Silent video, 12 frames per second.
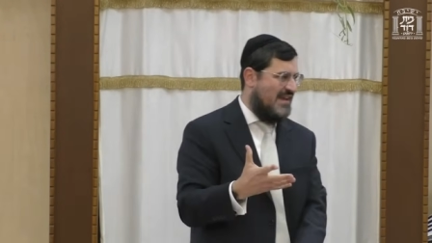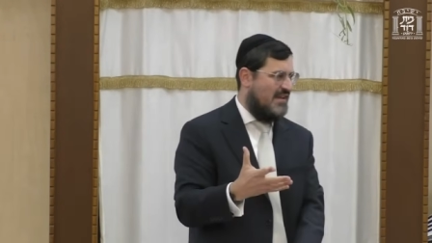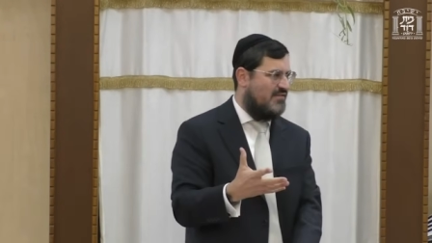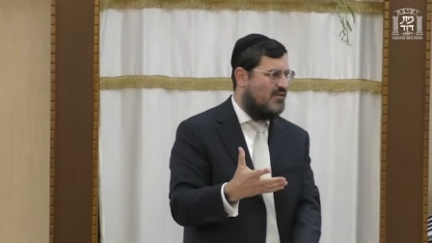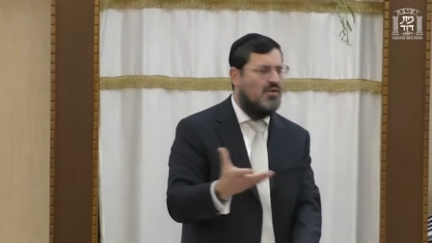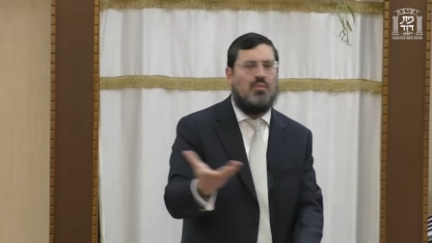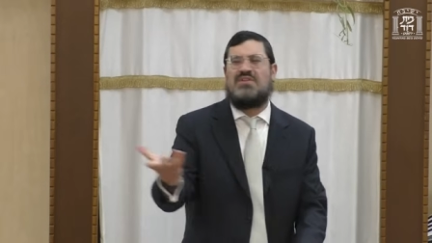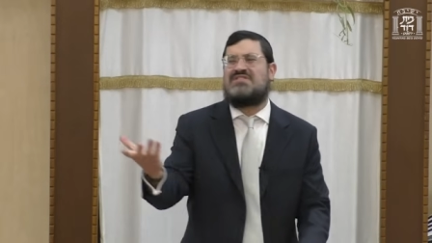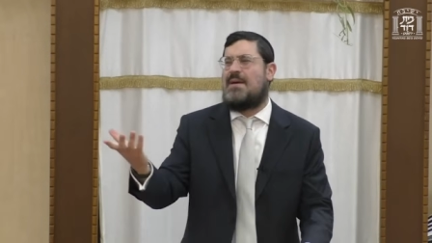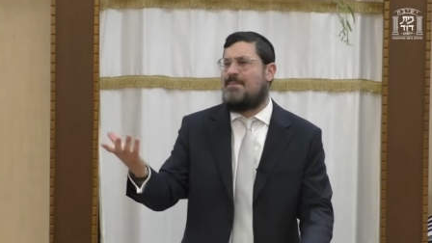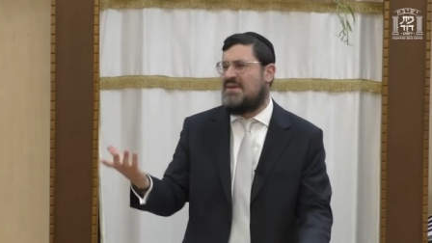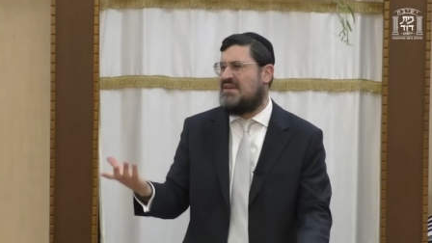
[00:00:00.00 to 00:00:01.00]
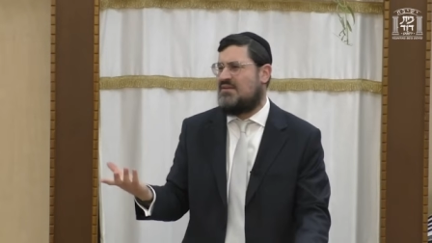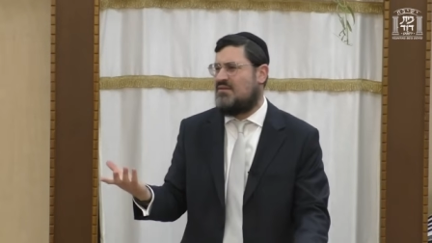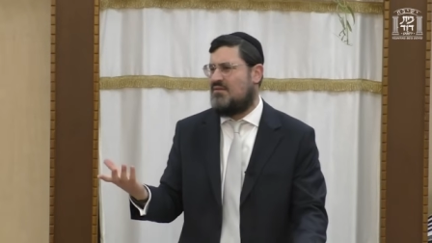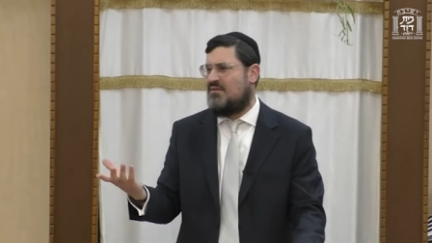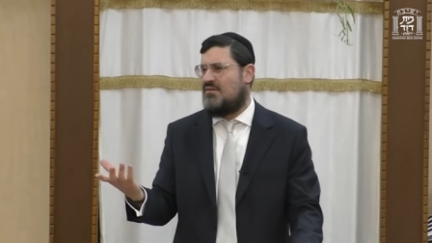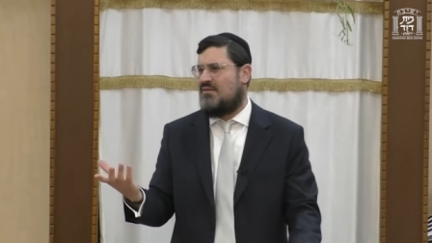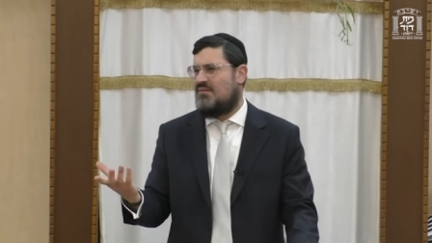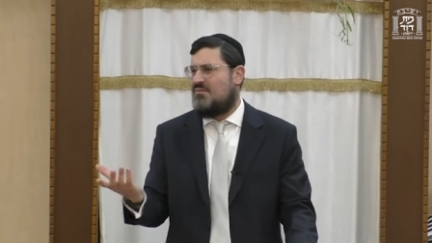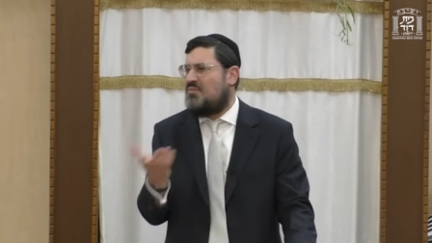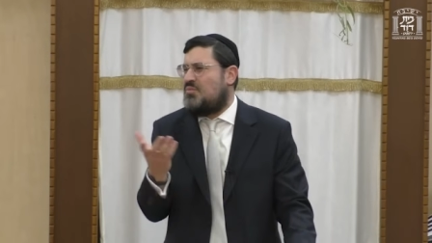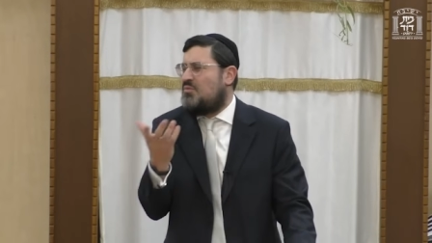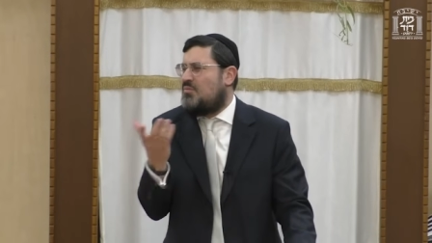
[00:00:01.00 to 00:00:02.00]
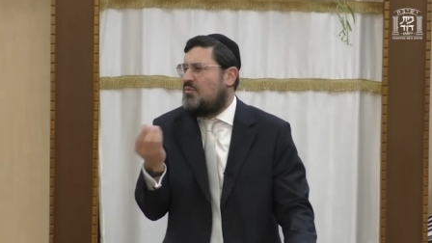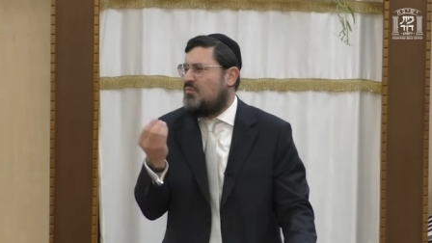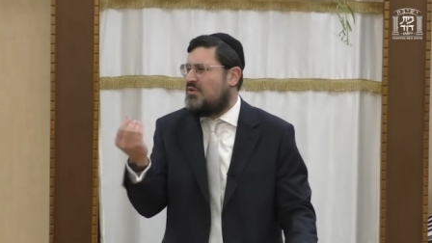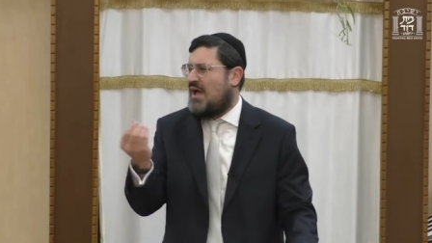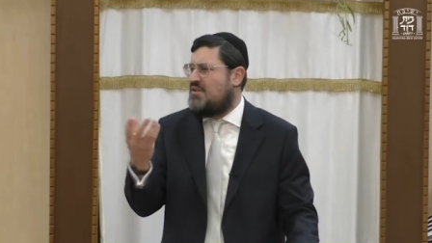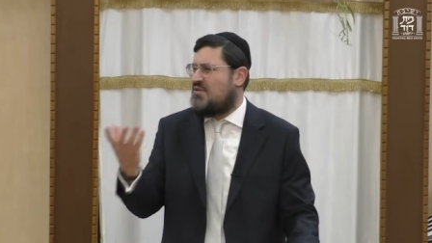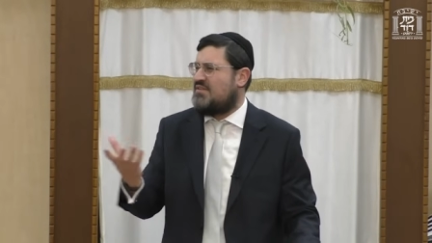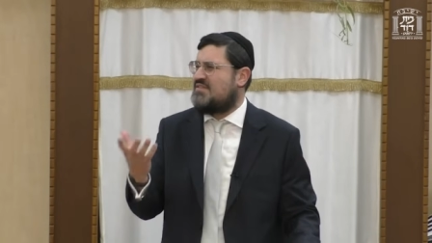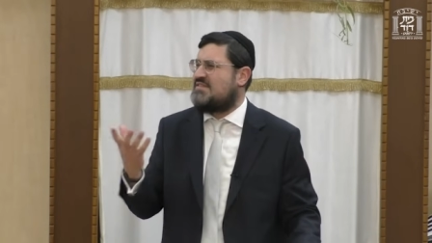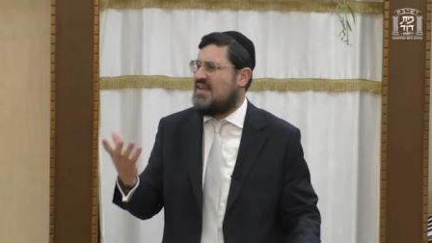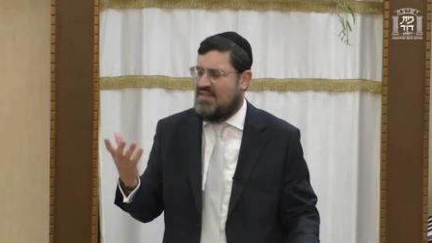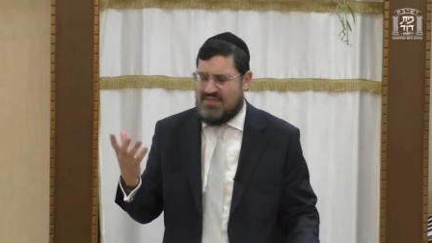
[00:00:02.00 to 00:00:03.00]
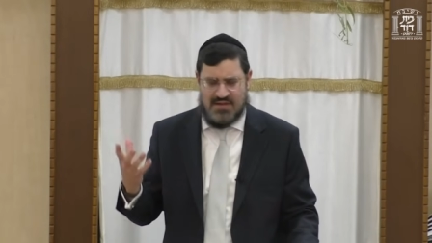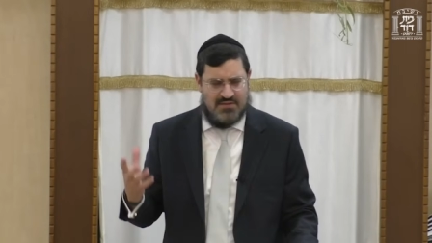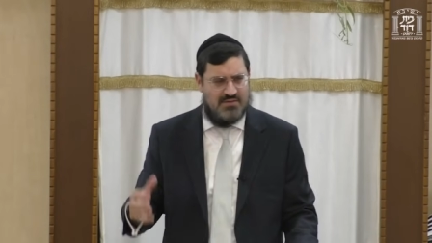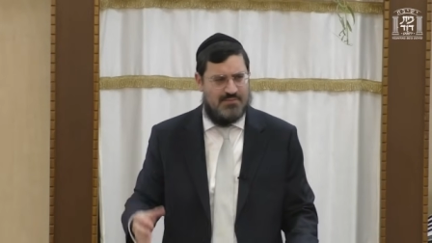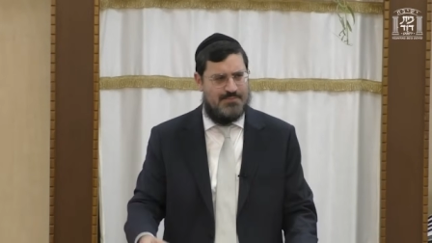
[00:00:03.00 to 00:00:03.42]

it. What does that mean? What, what, how do you understand that?